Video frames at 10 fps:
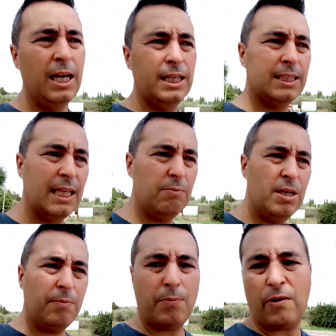send
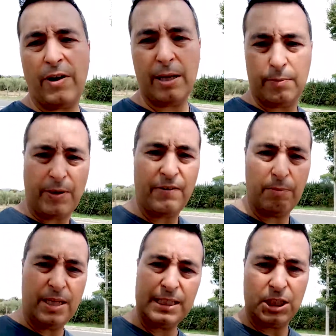me private private
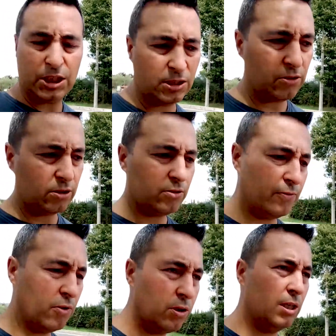message and so on and so
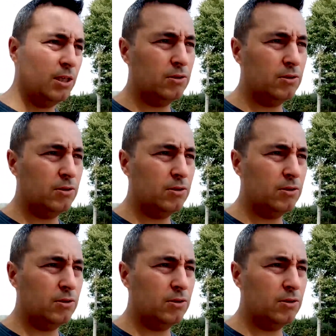forth